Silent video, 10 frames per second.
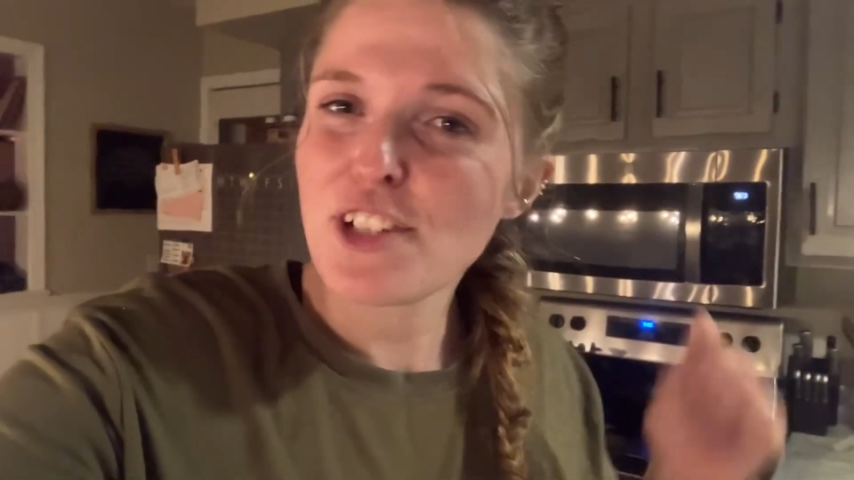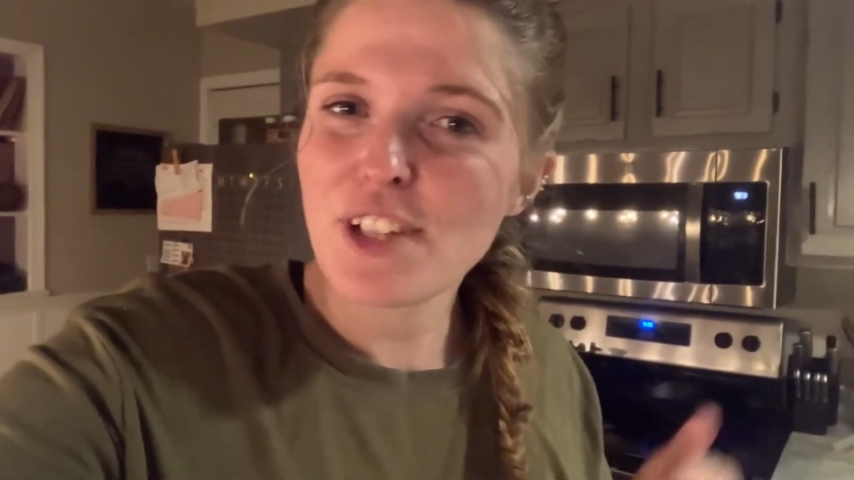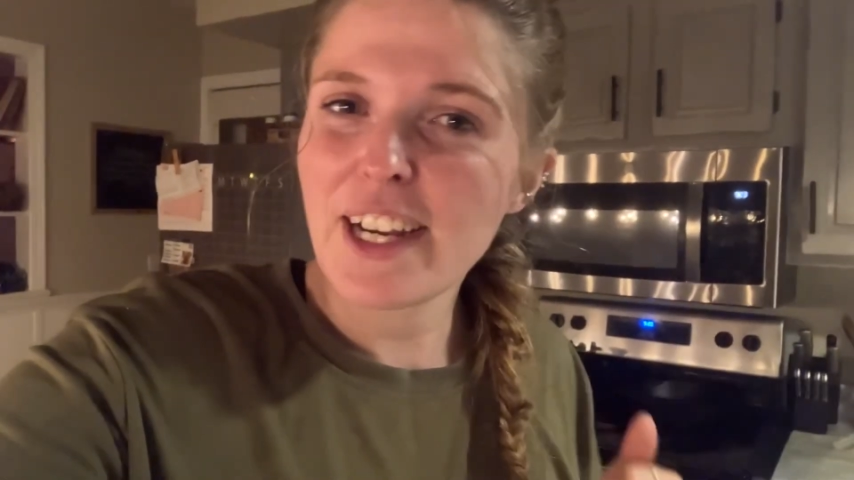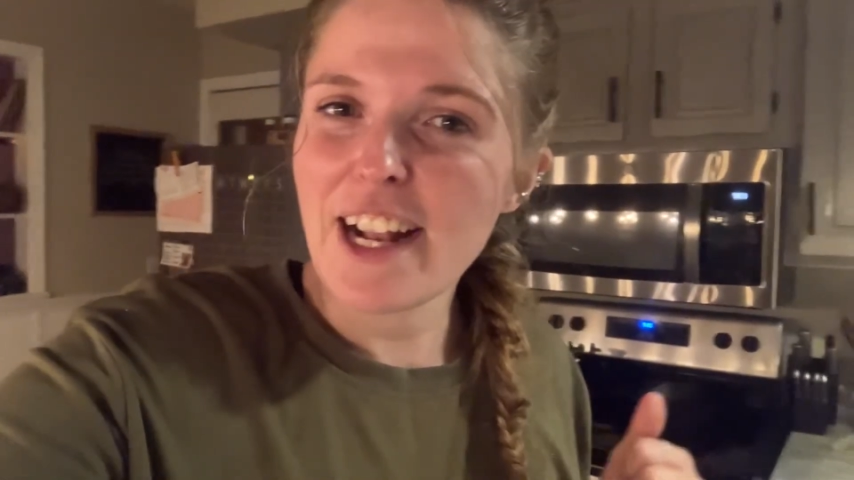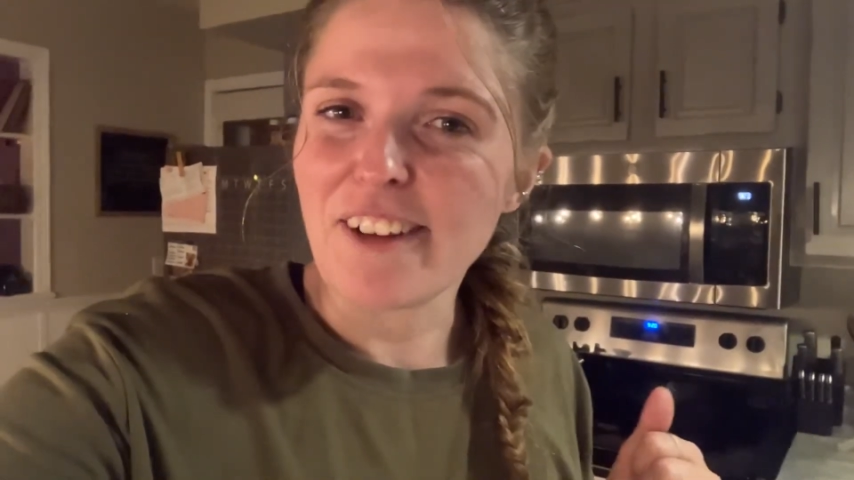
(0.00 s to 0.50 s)

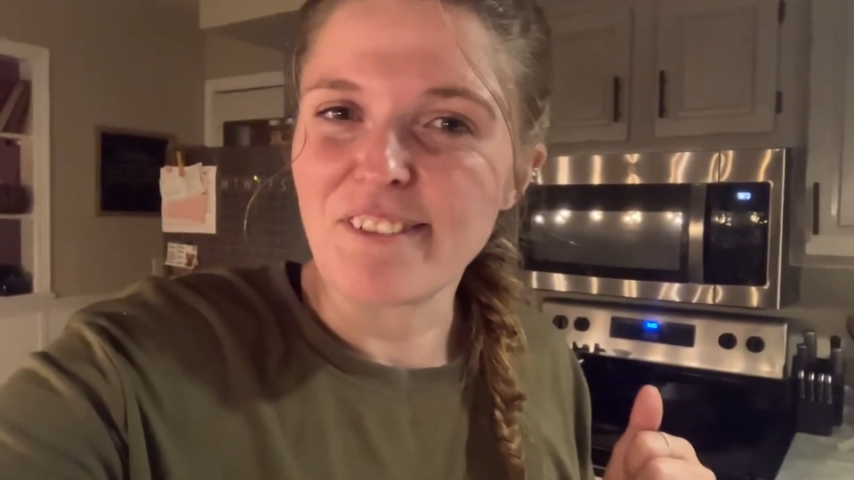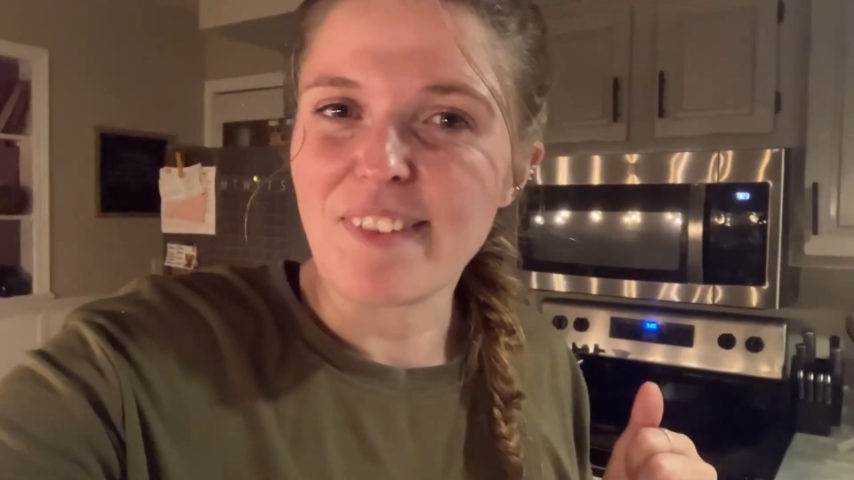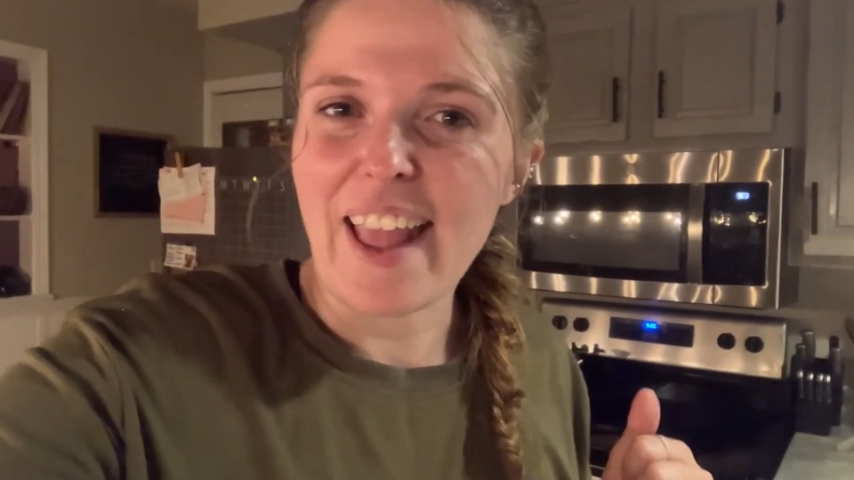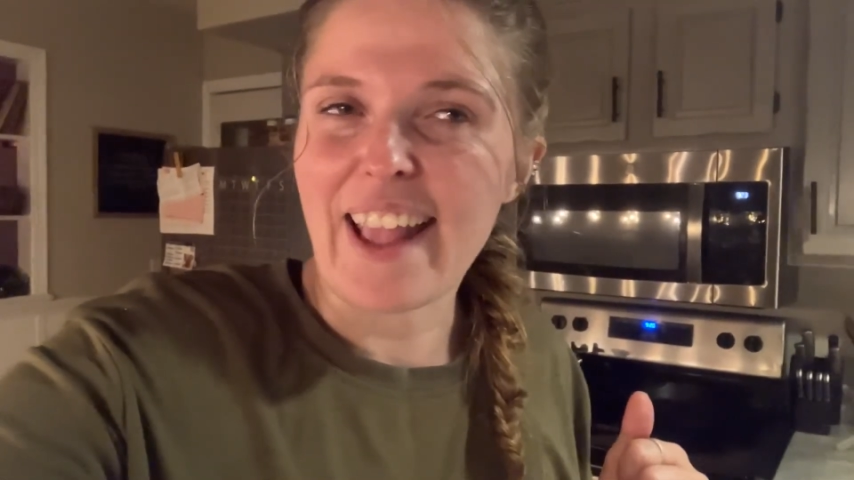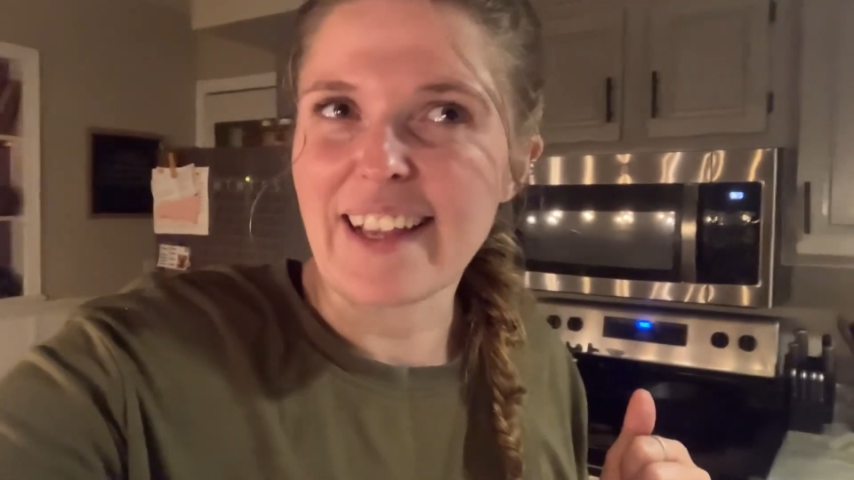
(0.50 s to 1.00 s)
try it out
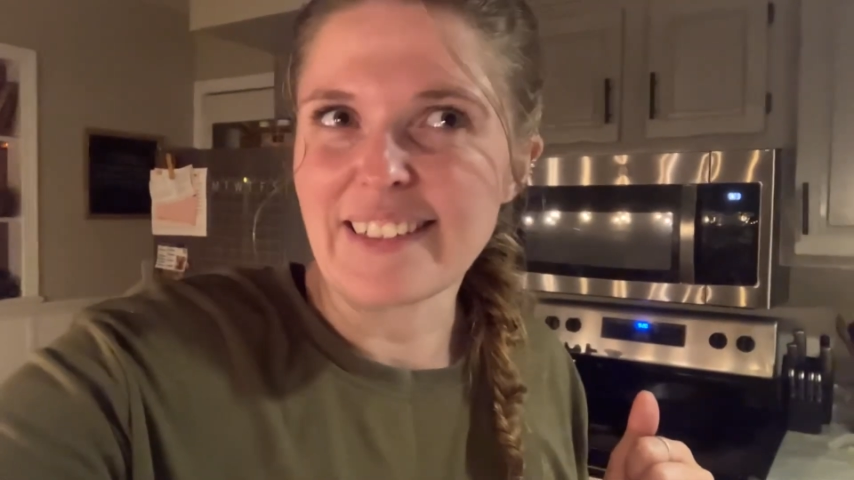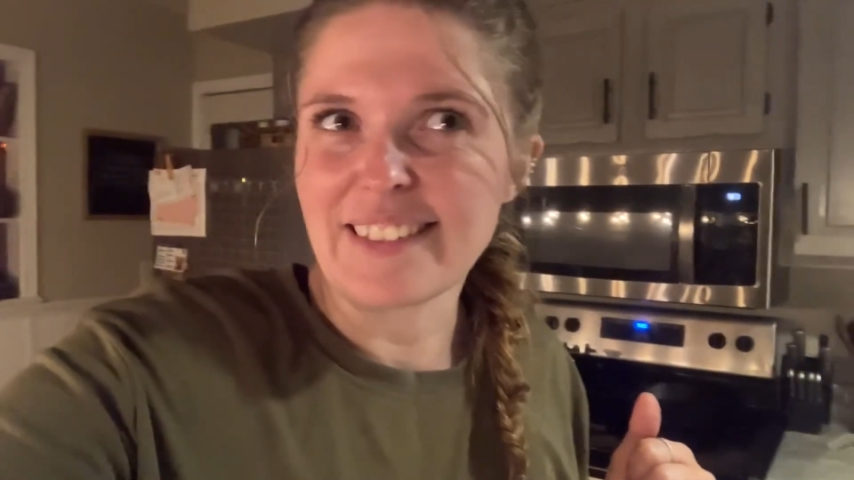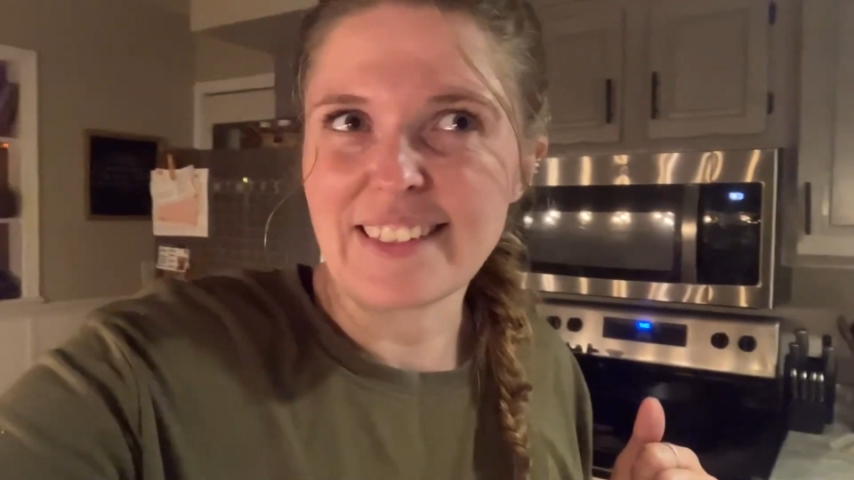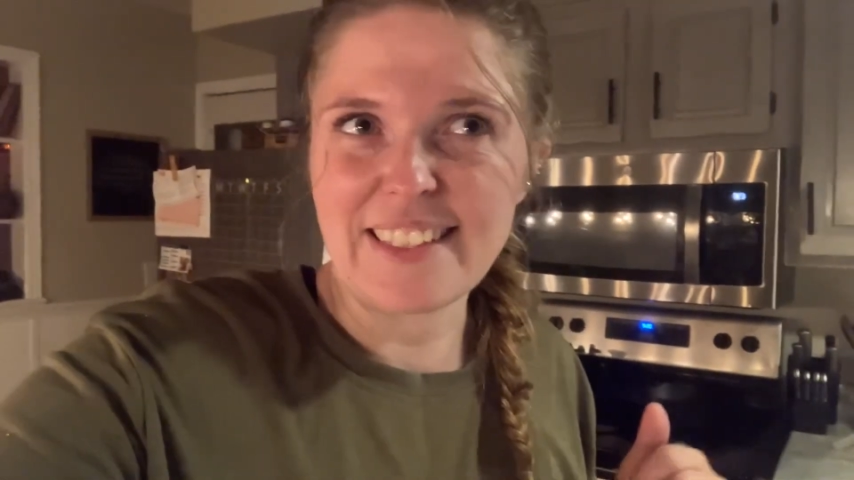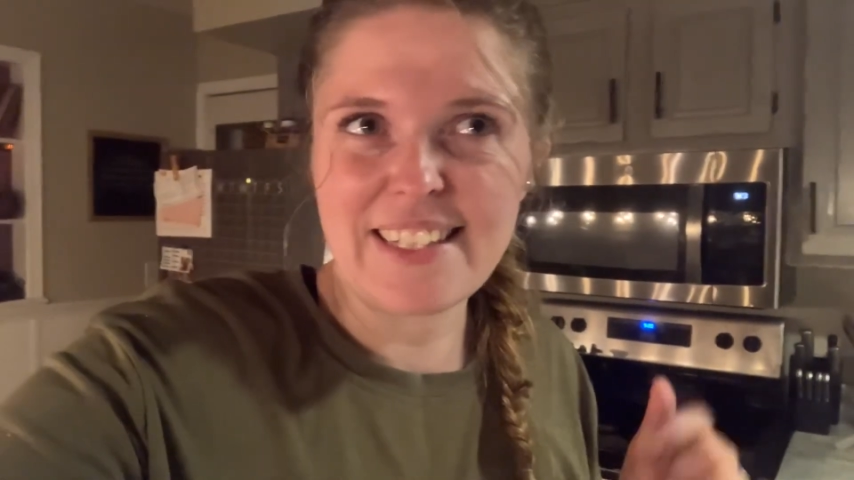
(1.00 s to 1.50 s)

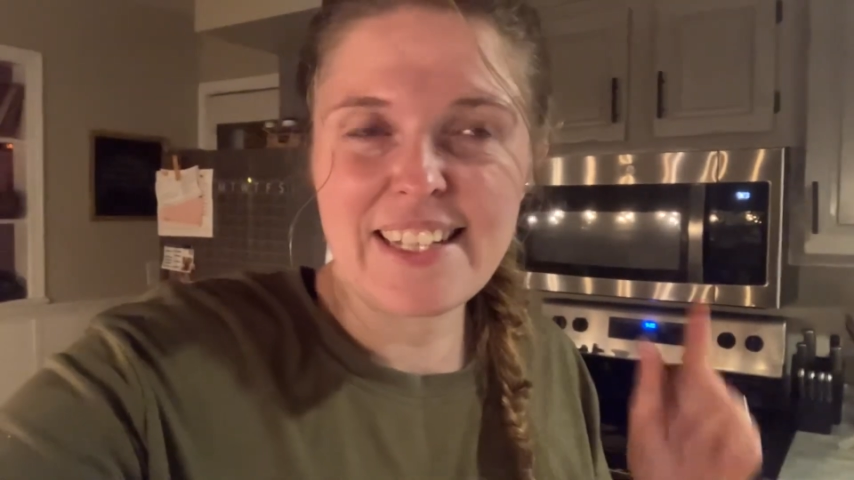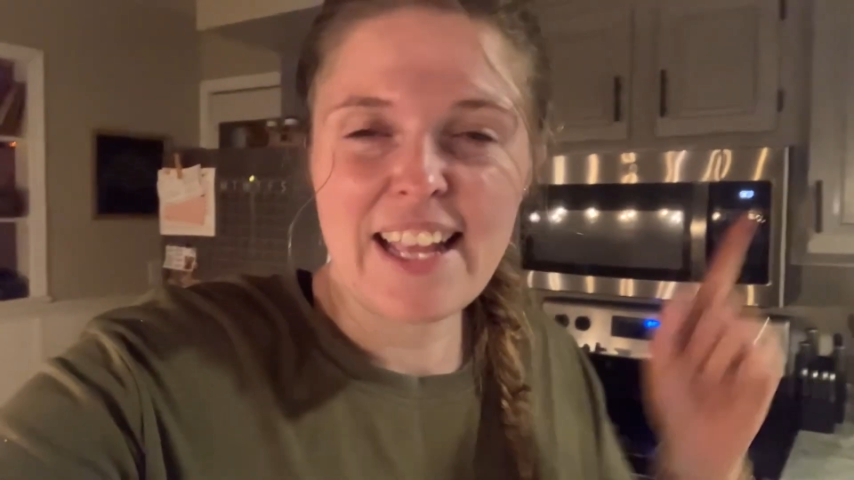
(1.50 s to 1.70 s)
and